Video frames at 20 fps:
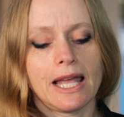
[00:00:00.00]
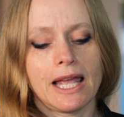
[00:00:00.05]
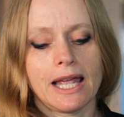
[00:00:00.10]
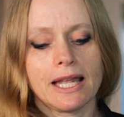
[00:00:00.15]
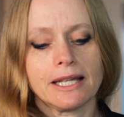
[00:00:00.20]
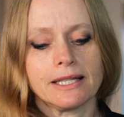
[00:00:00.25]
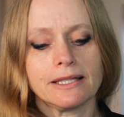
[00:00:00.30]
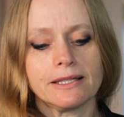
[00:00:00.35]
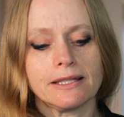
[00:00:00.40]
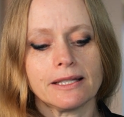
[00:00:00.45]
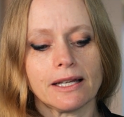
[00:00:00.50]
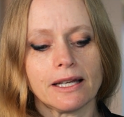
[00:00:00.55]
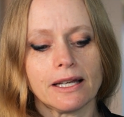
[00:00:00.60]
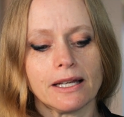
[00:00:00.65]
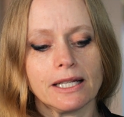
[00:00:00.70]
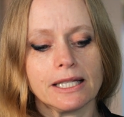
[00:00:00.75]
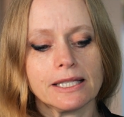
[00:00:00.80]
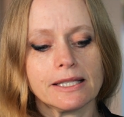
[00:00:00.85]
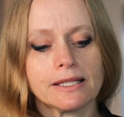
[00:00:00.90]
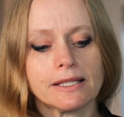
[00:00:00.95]
And
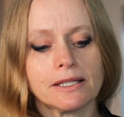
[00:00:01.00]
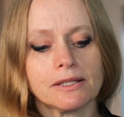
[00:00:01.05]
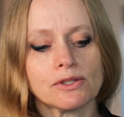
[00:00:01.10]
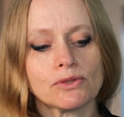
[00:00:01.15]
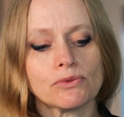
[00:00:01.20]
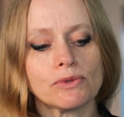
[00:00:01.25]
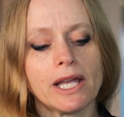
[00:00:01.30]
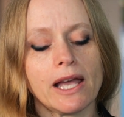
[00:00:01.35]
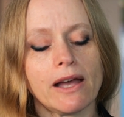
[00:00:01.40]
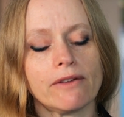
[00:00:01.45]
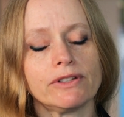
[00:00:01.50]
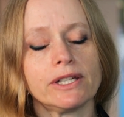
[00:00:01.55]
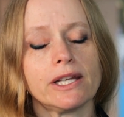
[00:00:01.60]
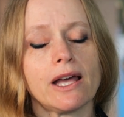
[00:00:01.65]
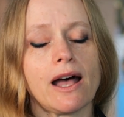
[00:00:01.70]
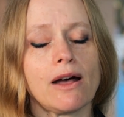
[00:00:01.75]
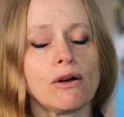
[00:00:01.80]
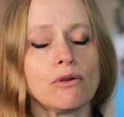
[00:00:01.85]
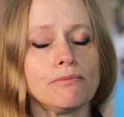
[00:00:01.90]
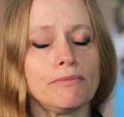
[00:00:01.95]
uh, since we have
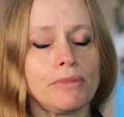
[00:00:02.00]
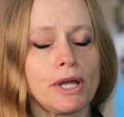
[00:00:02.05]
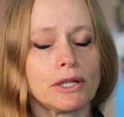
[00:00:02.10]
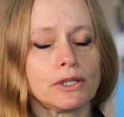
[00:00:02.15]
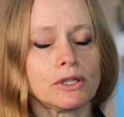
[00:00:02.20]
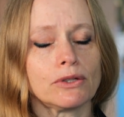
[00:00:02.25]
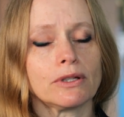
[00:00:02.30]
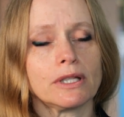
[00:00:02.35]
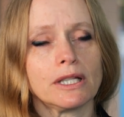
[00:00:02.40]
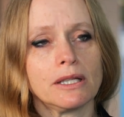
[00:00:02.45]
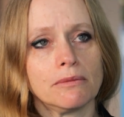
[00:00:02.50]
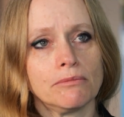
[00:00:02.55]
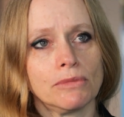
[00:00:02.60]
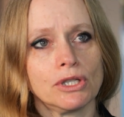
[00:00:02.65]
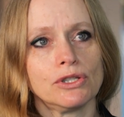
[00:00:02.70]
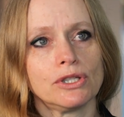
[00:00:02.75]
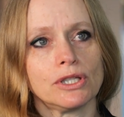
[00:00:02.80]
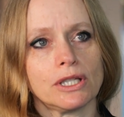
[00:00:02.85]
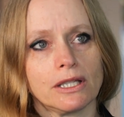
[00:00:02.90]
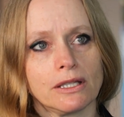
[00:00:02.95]
now better
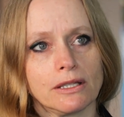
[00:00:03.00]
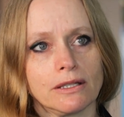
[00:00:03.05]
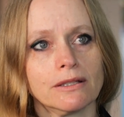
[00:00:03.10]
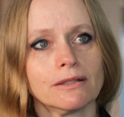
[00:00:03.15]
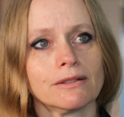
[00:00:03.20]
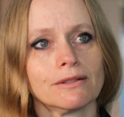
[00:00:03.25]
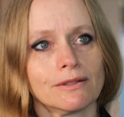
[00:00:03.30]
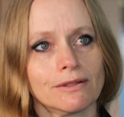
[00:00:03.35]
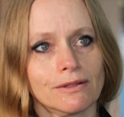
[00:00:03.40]
imaging